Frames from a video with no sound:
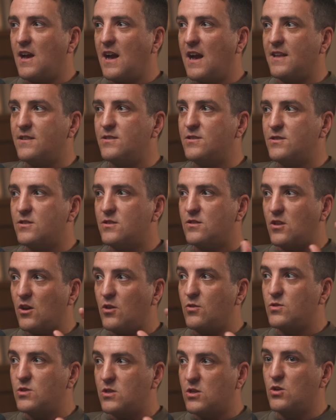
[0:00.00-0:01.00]
Yeah. And
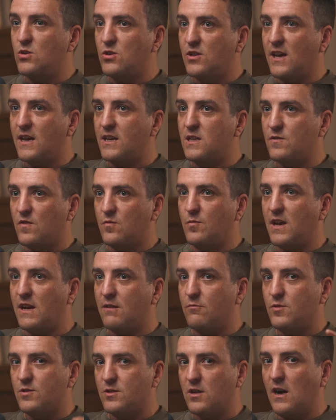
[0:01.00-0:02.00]
those two things for me,
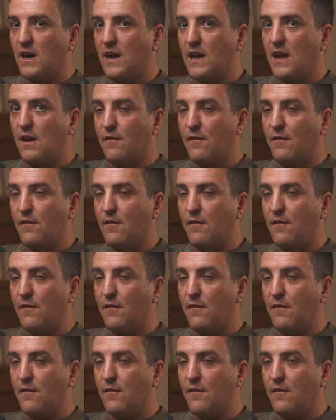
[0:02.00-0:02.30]
it was like,